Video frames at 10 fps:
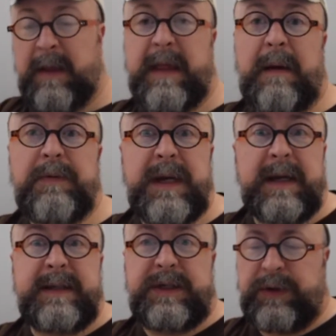That
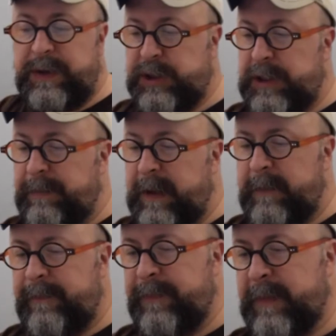protects it during shipping.
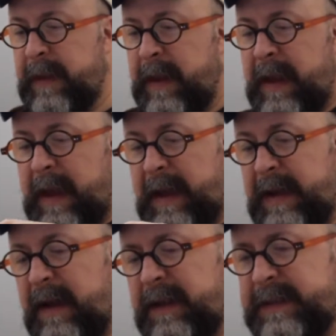And
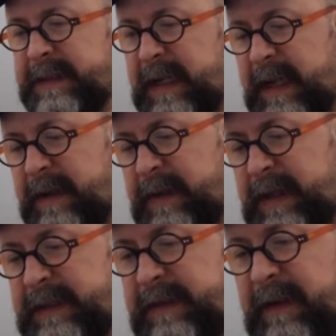now let's take
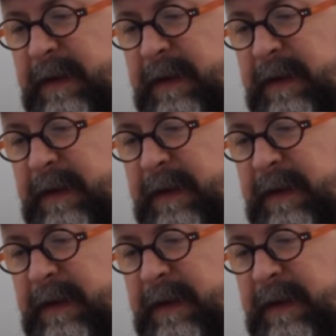these